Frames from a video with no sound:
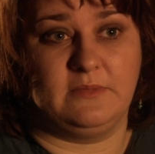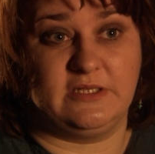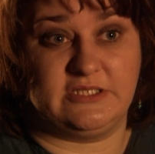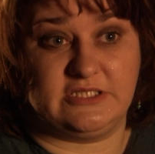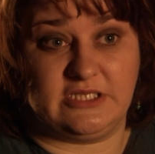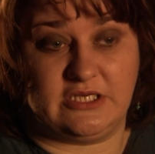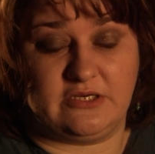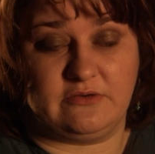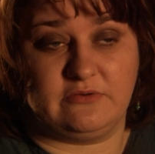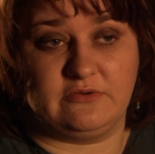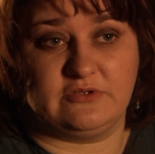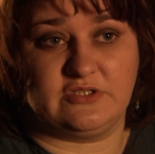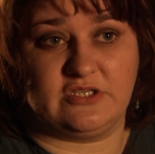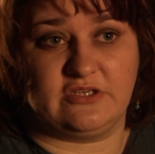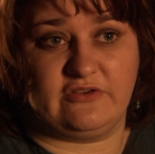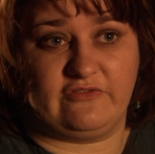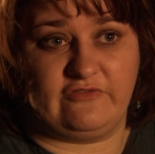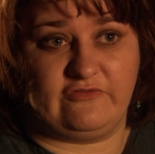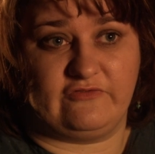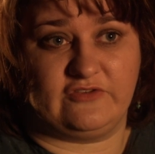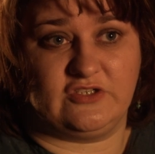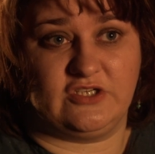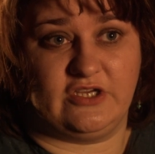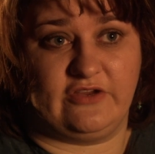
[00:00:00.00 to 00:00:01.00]
materials that
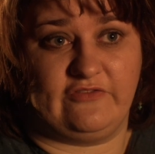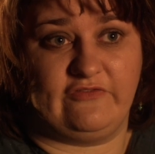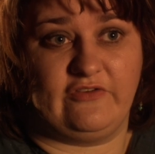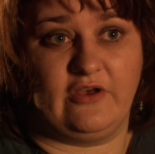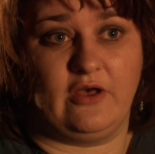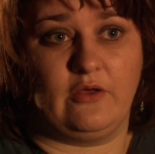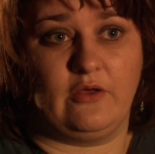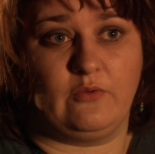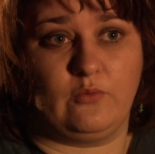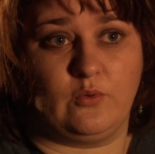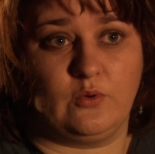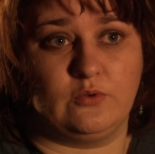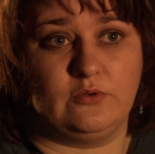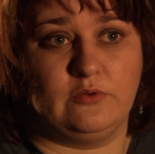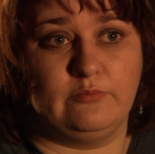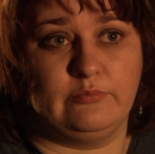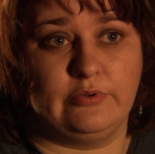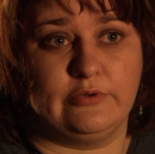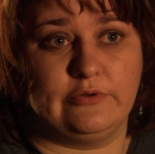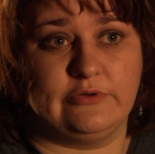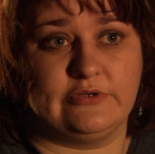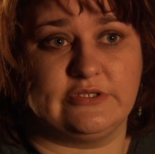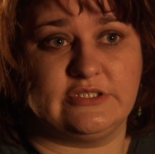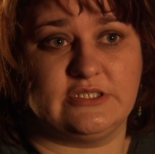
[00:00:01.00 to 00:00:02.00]
she felt were
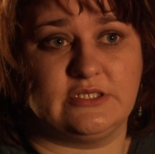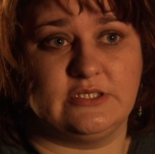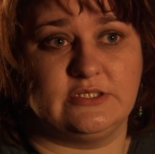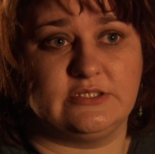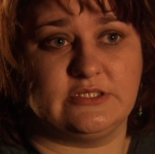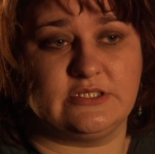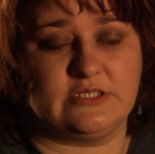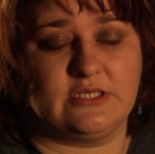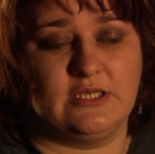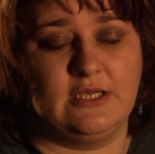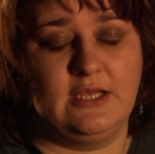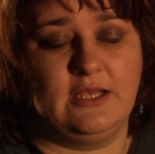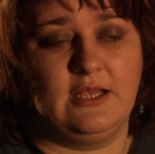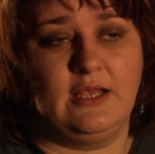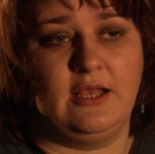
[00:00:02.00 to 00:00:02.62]
important,